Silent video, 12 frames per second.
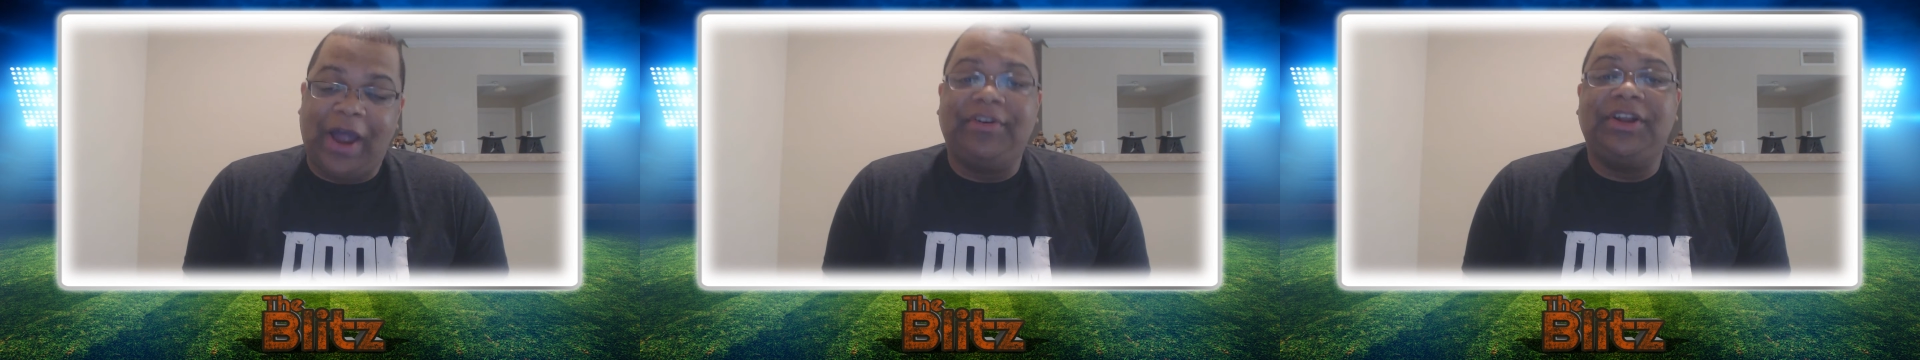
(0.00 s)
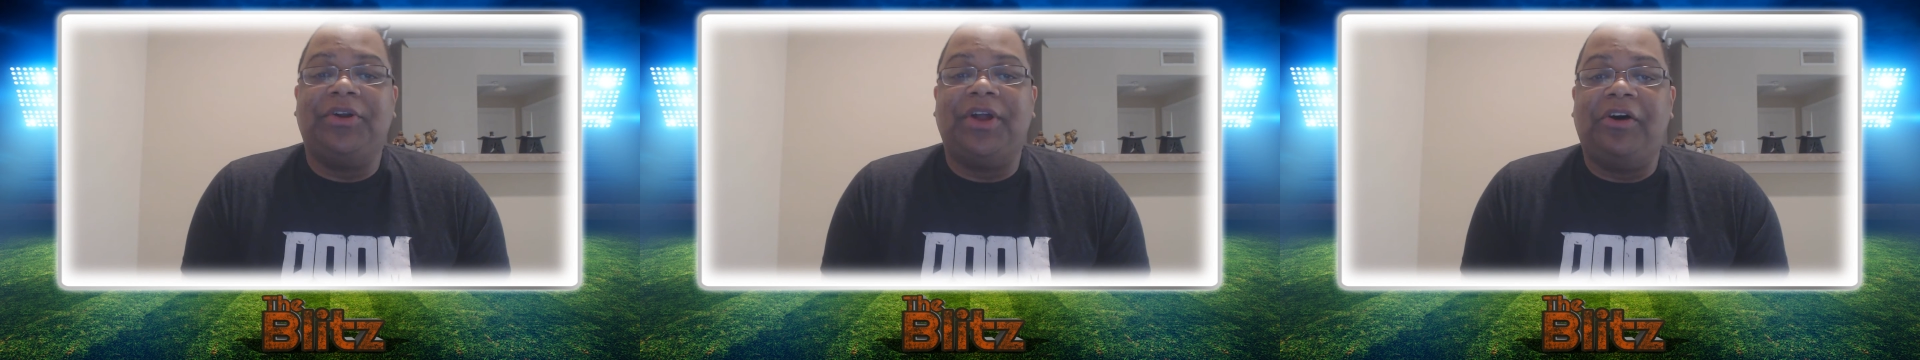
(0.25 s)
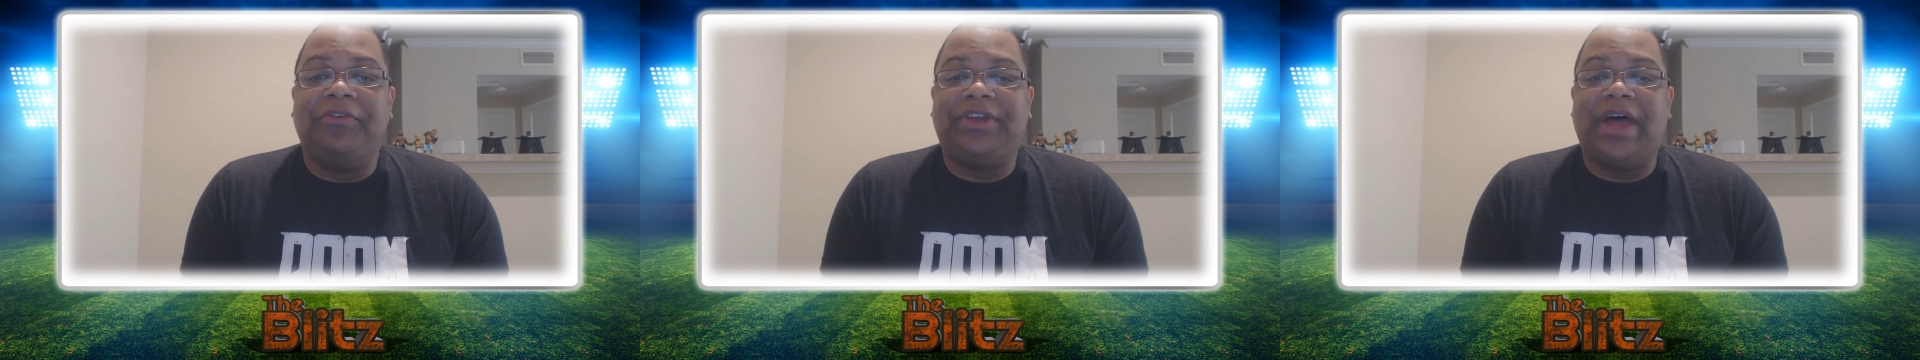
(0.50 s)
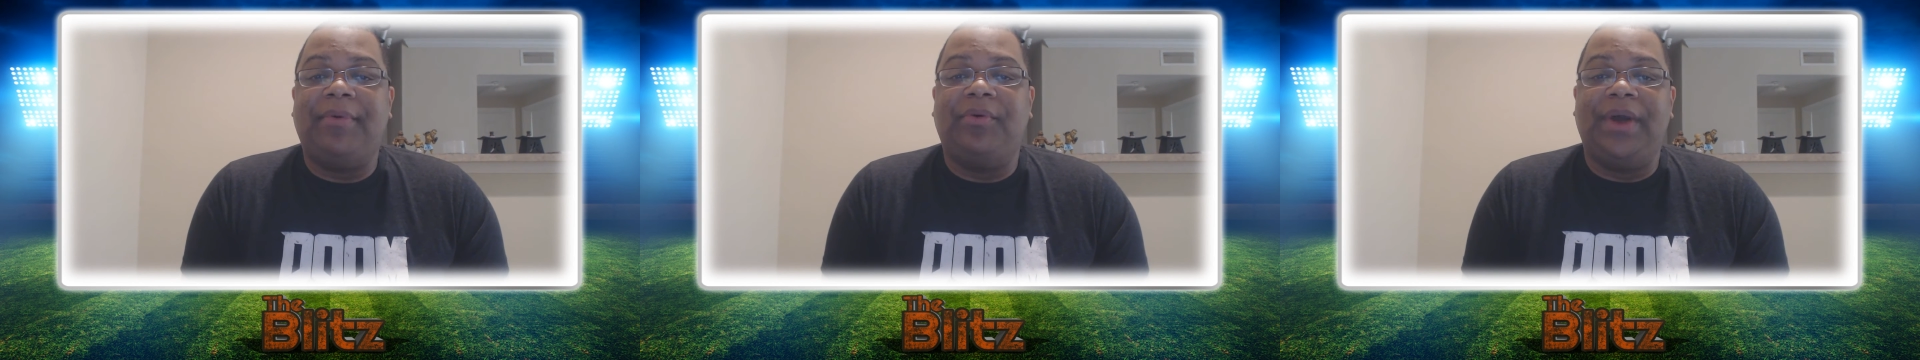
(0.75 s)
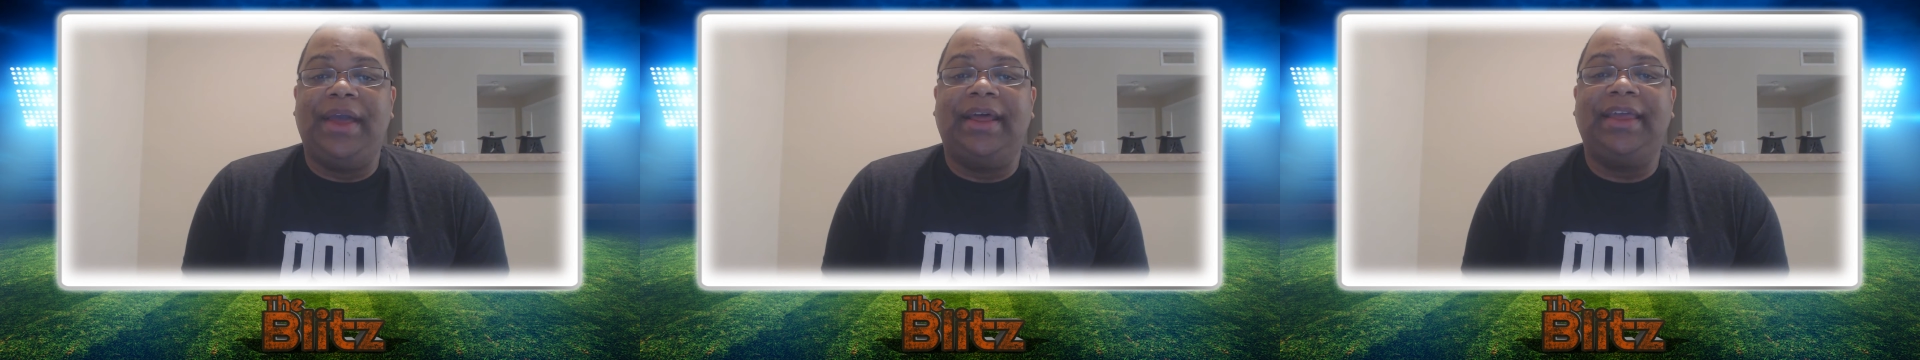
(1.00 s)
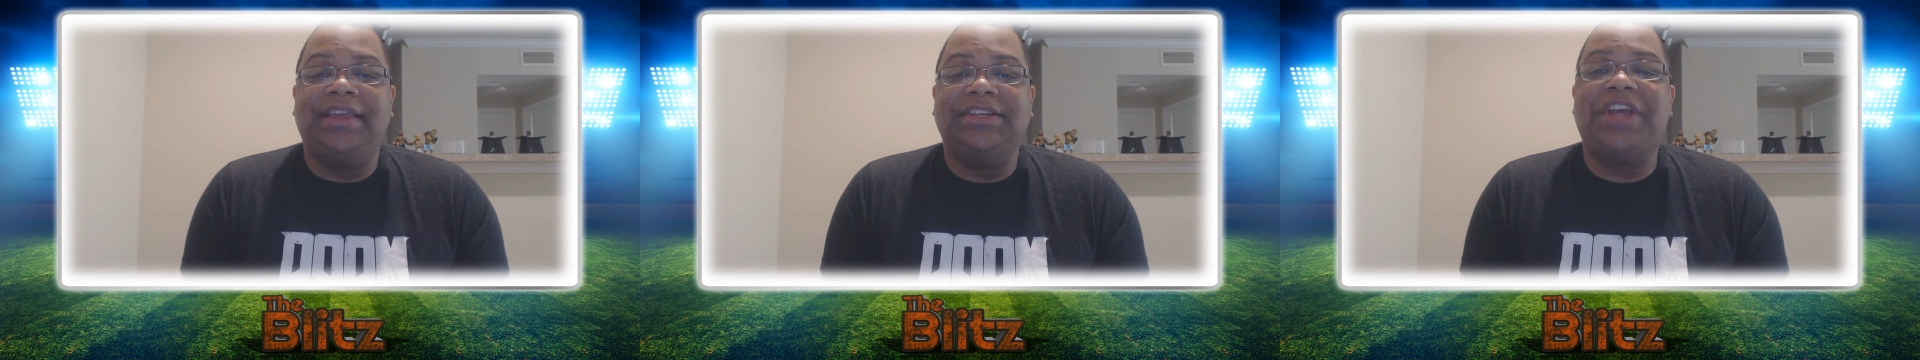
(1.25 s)
for having to go to overtime and
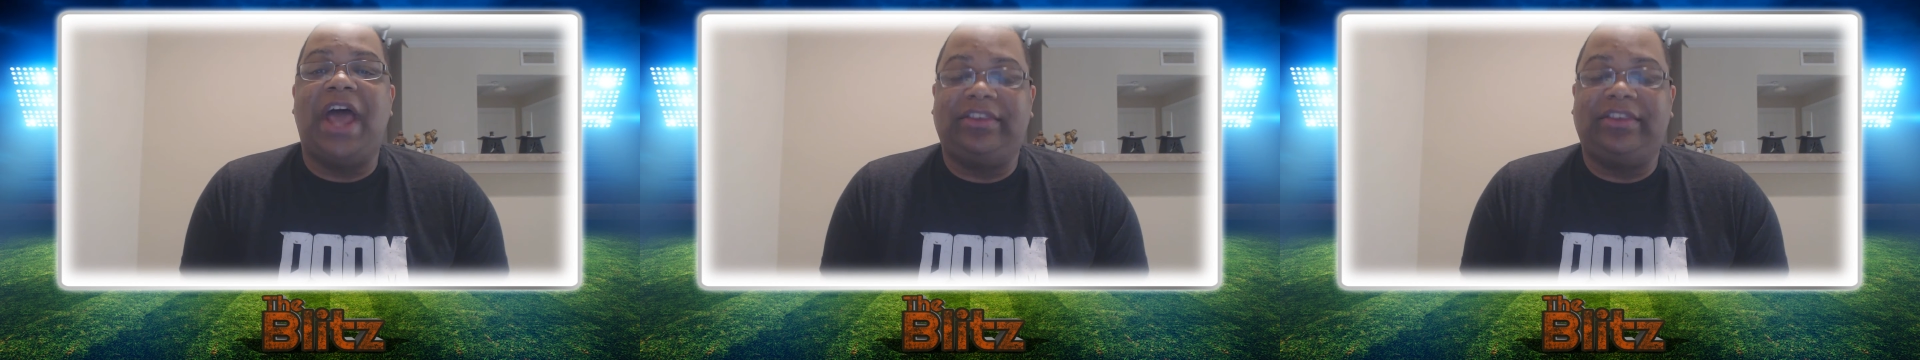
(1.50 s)
win against